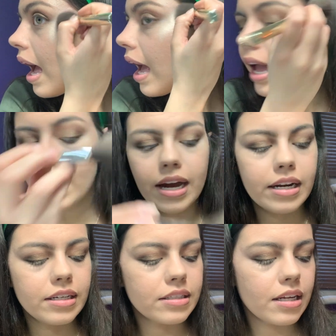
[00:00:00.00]

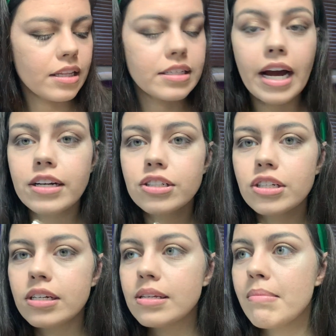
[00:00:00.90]
and the
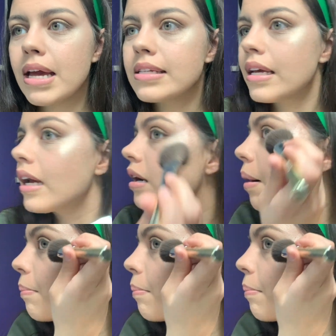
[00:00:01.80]
texture is amazing,